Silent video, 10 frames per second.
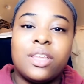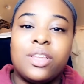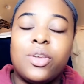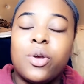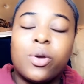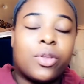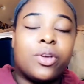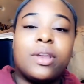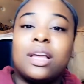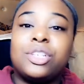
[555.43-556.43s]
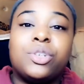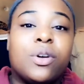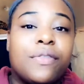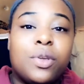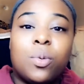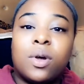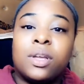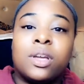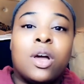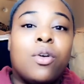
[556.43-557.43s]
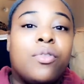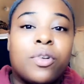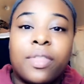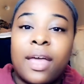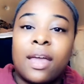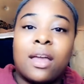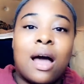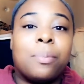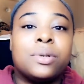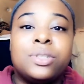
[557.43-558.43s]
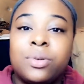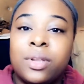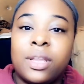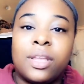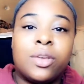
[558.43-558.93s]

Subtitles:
You're not sure if you want to go for that opportunity.